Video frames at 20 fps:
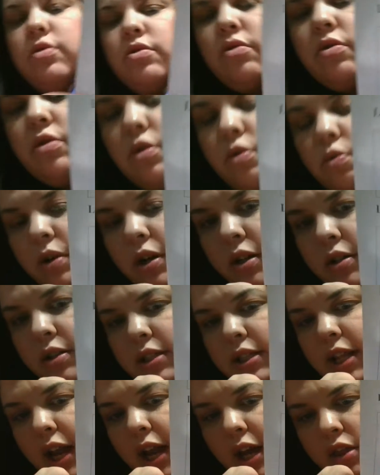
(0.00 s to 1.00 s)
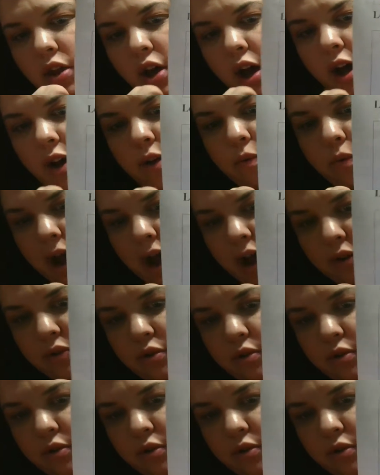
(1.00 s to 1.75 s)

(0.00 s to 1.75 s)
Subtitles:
are the words that I thought, wow,